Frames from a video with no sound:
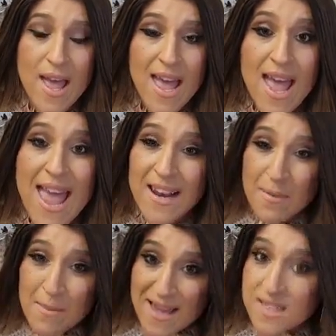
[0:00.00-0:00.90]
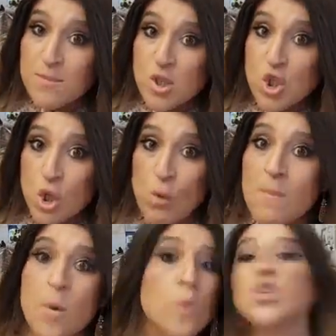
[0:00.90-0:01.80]
And it makes me so
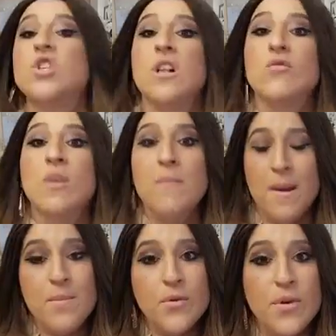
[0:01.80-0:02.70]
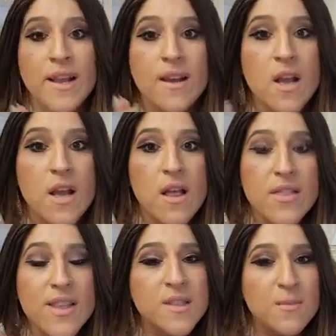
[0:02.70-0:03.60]
emotional remembering
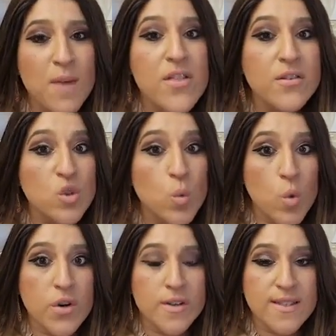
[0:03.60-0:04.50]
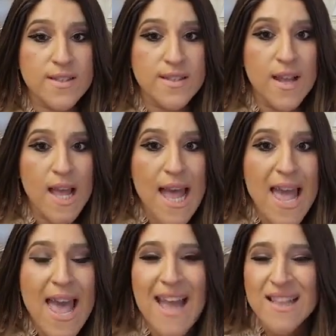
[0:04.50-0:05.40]
these mothers' words
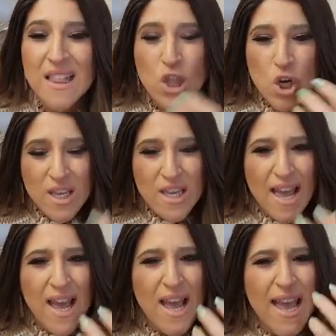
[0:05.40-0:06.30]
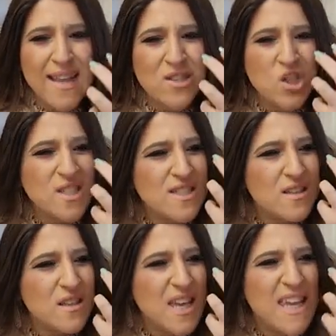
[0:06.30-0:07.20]
and looking and just
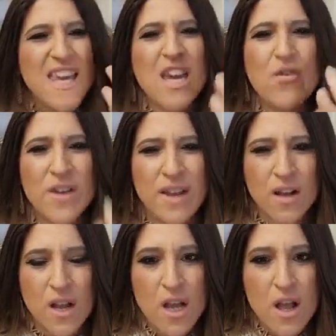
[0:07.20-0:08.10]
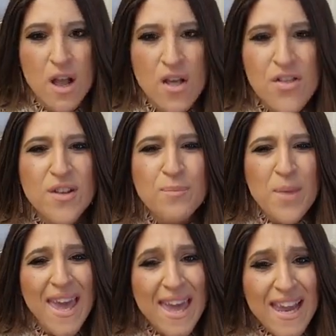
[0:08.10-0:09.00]
hearing the
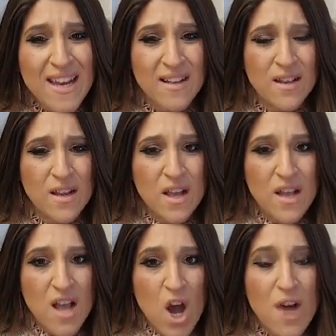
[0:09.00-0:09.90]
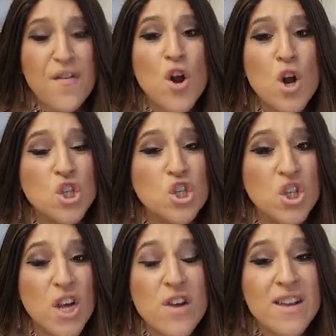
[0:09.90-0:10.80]
pain of her
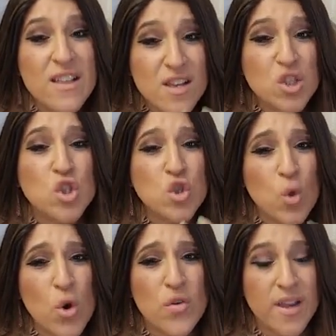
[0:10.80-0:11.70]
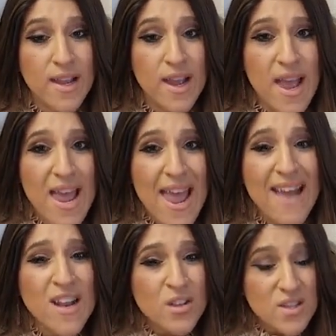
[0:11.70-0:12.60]
sharing this story
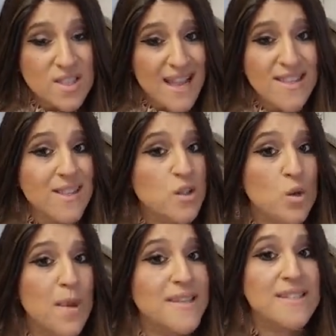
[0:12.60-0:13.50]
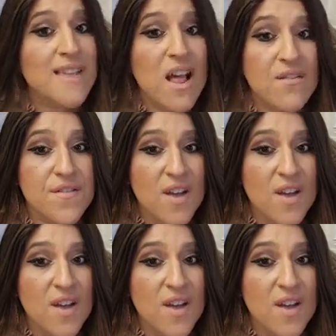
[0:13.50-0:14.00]
and understanding to myself,